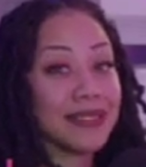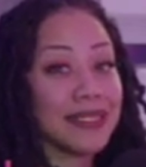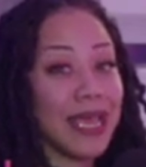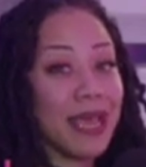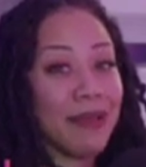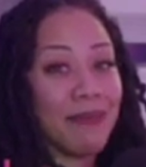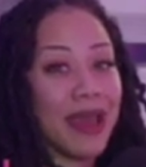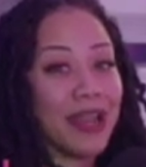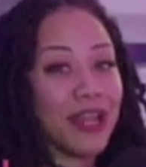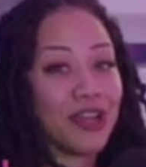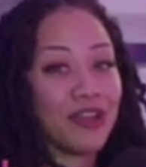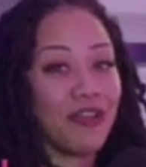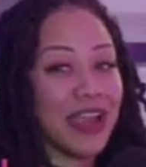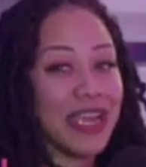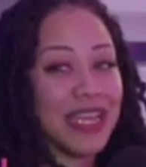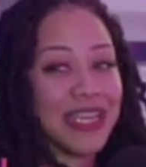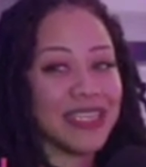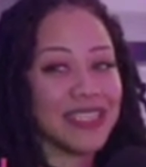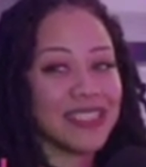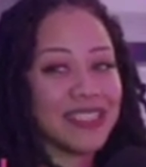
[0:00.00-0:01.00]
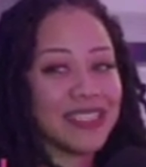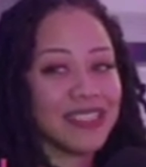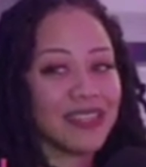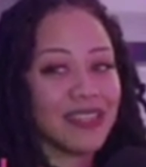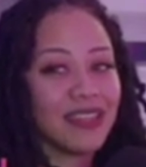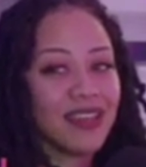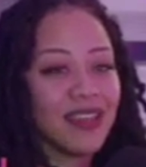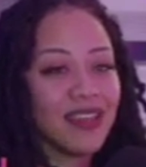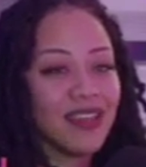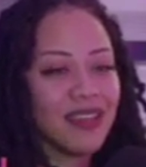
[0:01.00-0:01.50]
Am I the greatest?
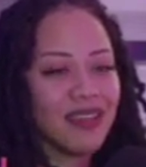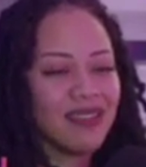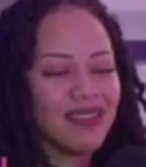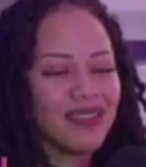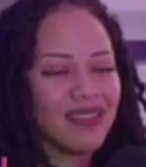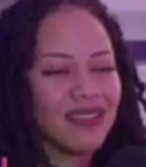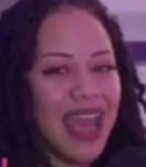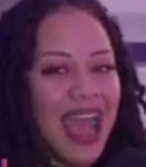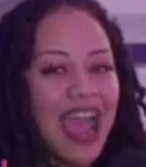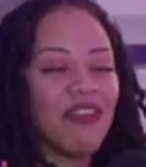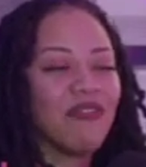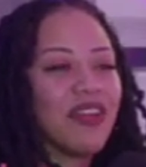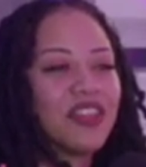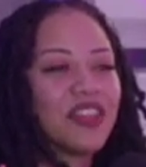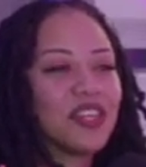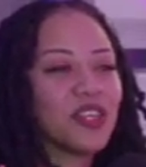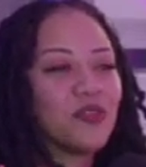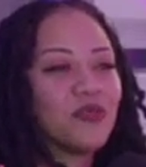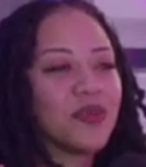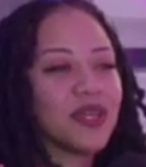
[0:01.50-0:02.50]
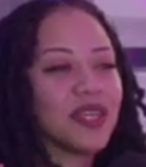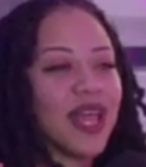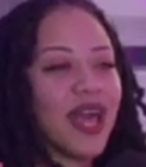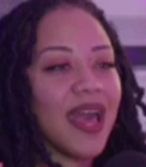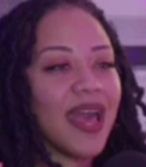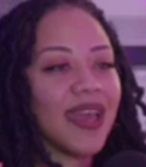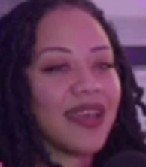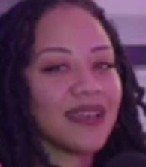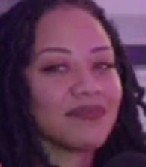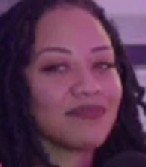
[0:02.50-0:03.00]
I'd rather you be
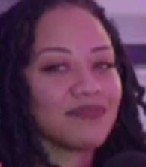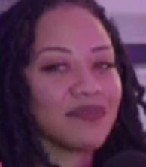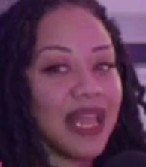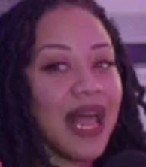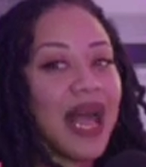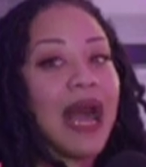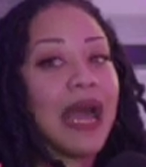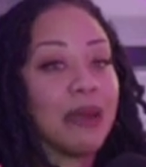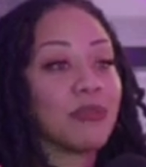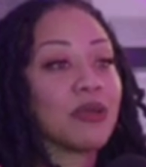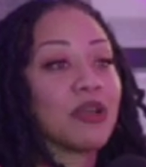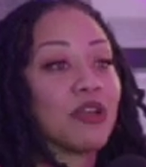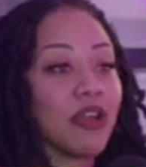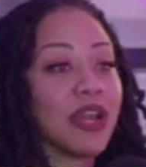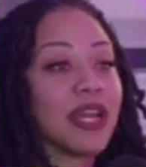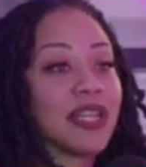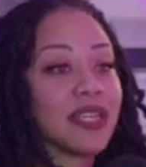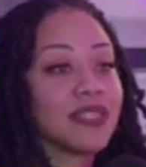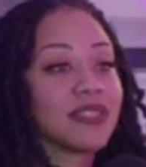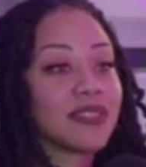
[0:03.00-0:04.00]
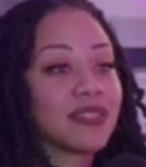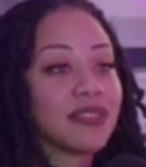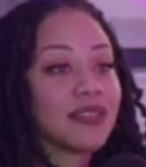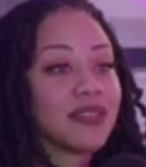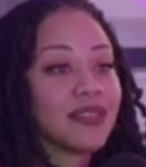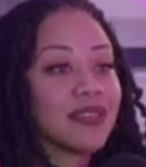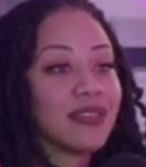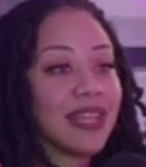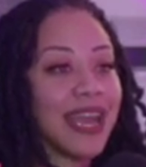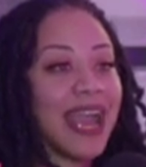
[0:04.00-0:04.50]
like, I'm the greatest.
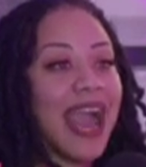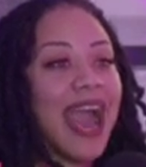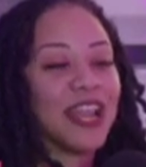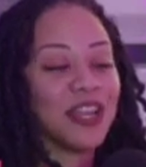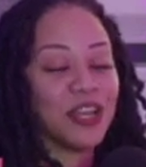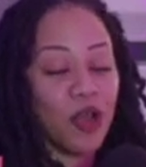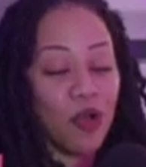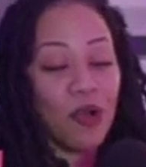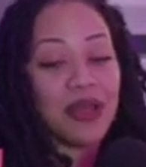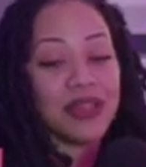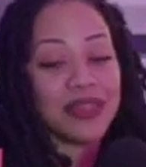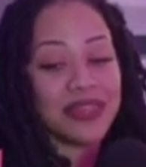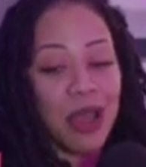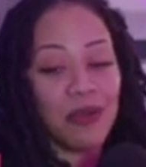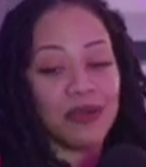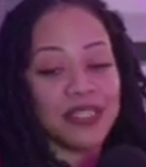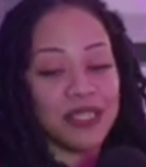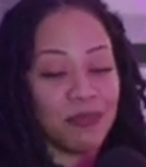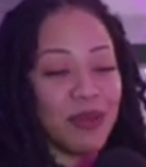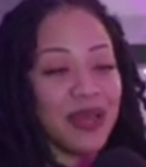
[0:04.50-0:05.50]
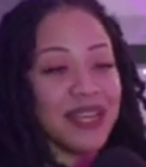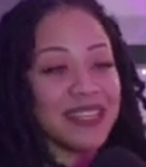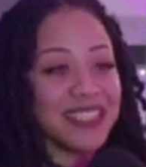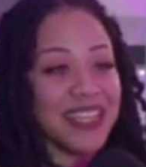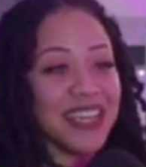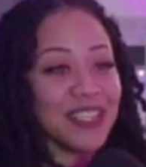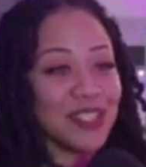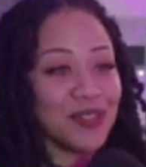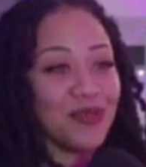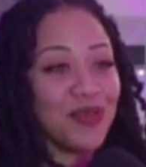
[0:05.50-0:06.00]
Like, I know it. That was the best
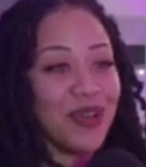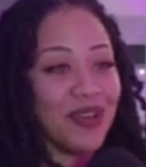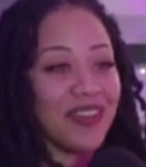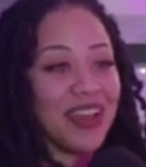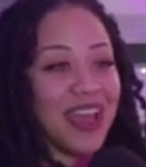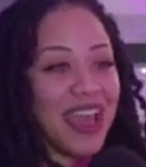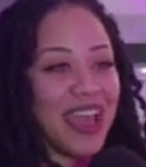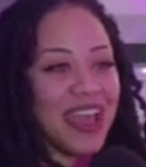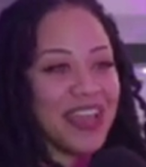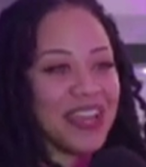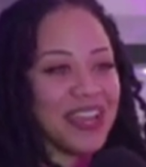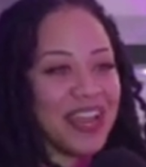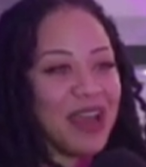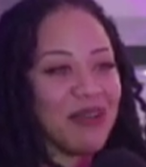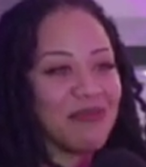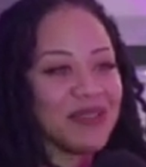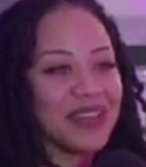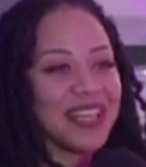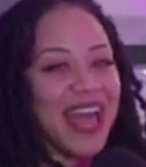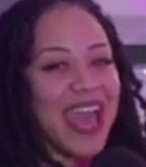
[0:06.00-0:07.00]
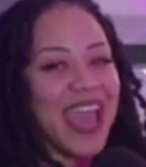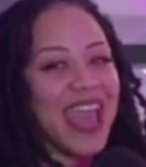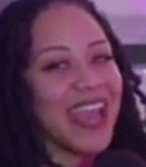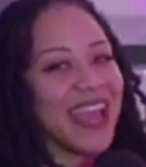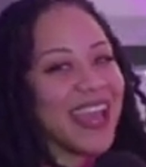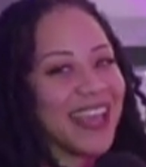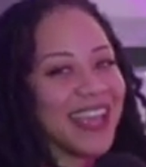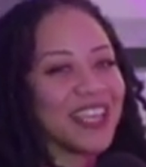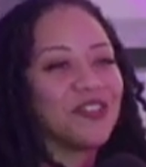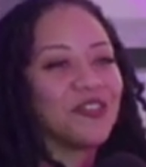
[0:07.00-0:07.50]
sex you ever had. And I'd be
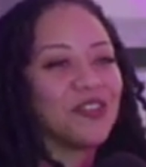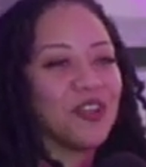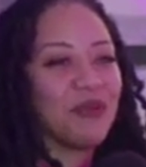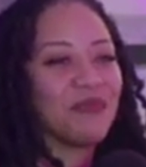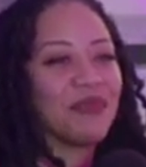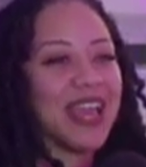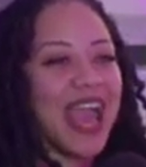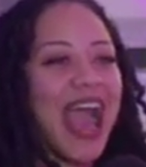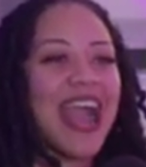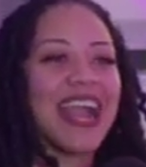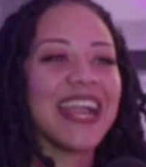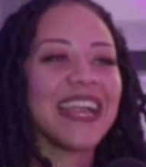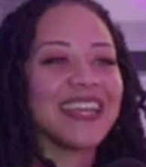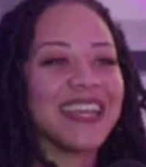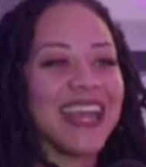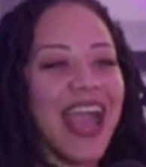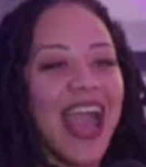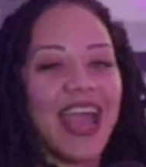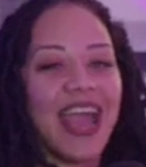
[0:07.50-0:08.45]
like, you know what I mean? I could.